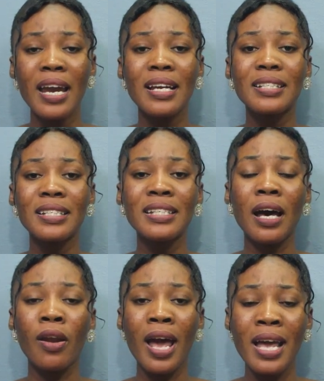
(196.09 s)

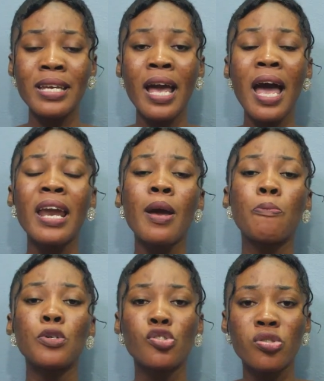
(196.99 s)
natina no eye and e
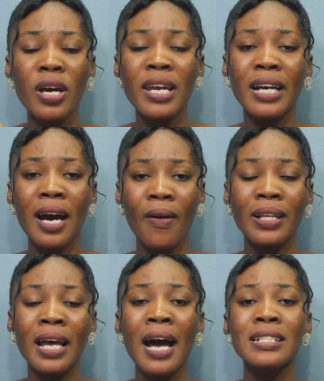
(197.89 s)
portray ne character